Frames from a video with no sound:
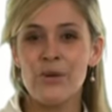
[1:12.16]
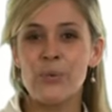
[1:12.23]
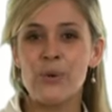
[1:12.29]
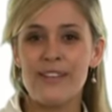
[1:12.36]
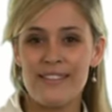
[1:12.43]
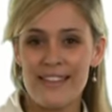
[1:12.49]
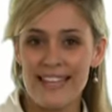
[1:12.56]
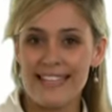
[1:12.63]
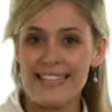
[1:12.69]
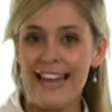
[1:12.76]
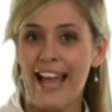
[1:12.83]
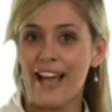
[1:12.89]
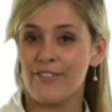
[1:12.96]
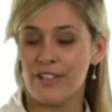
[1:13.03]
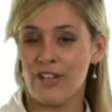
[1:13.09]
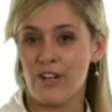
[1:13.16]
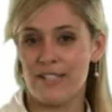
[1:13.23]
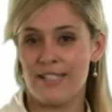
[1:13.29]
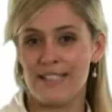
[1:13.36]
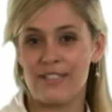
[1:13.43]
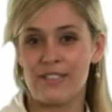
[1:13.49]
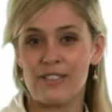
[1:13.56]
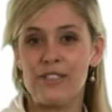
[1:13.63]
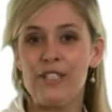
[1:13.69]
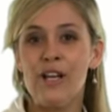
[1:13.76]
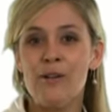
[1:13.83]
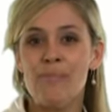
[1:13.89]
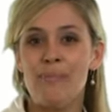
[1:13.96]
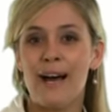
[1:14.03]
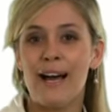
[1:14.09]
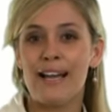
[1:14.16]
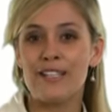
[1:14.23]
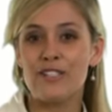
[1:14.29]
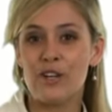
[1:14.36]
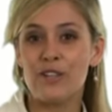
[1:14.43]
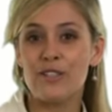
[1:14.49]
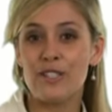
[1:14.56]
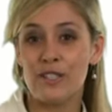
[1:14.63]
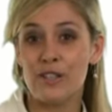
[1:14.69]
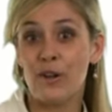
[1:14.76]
We then have an article by Dr.